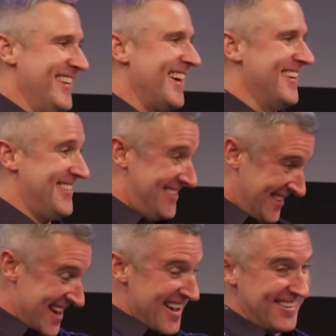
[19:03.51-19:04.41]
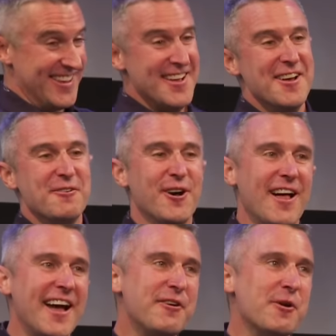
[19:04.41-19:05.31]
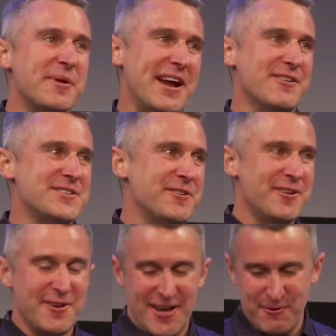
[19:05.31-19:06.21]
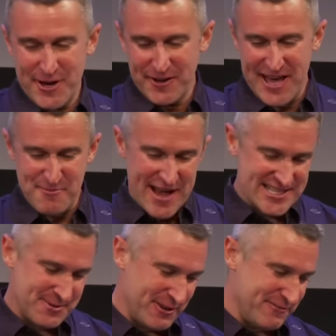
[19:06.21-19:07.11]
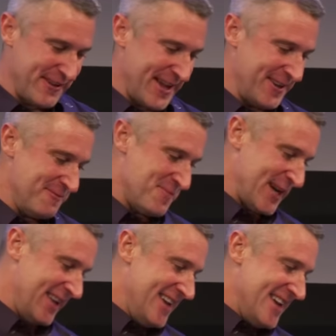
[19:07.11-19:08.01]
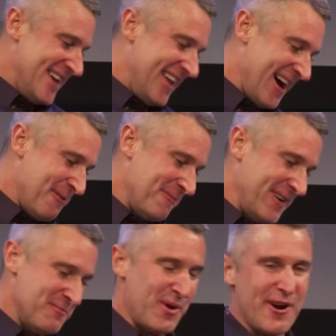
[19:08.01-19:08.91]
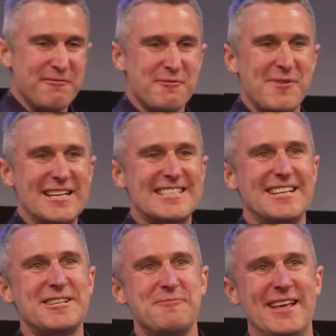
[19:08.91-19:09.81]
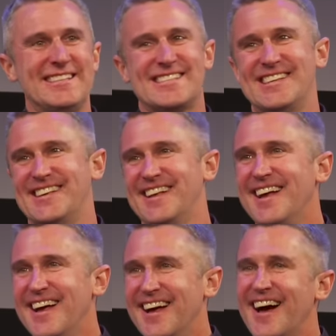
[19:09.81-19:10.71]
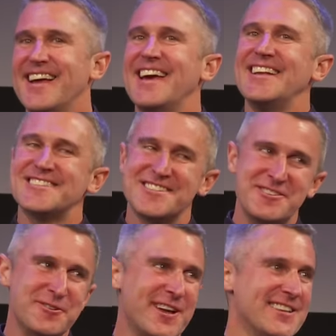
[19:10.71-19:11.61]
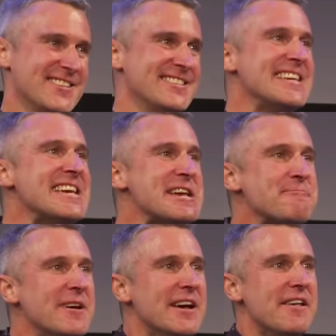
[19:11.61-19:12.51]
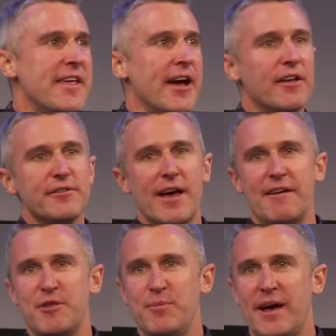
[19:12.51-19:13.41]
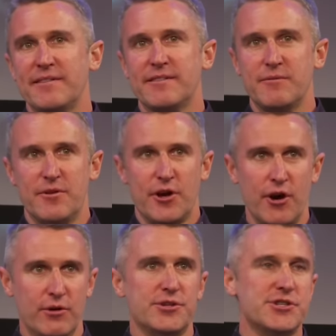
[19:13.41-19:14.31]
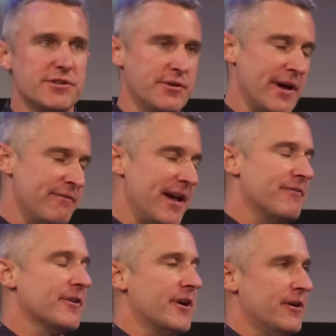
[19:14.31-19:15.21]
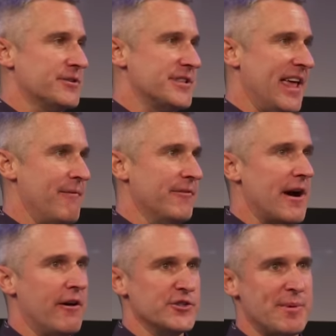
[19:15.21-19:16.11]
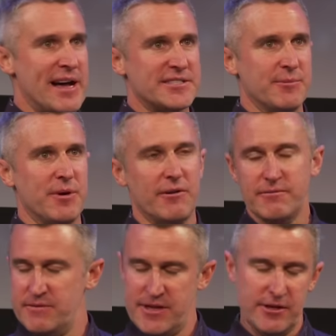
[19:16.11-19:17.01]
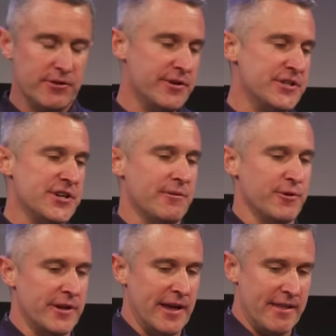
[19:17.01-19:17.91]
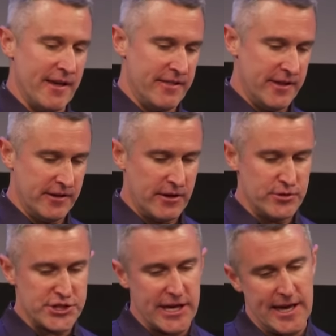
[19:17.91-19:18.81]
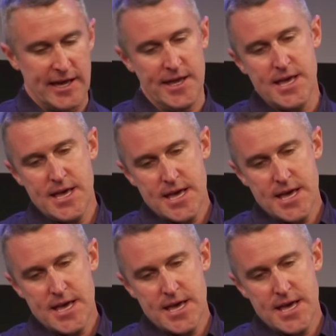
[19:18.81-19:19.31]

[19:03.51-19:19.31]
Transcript: yeah, exactly. Well, I grew up an Arizona uh, Wildcat basketball fan, but um, apart from my sentiments against Duke as a team, they also have the best coach to have ever coached the game of college basketball, including John Wooden. I, I think Coach K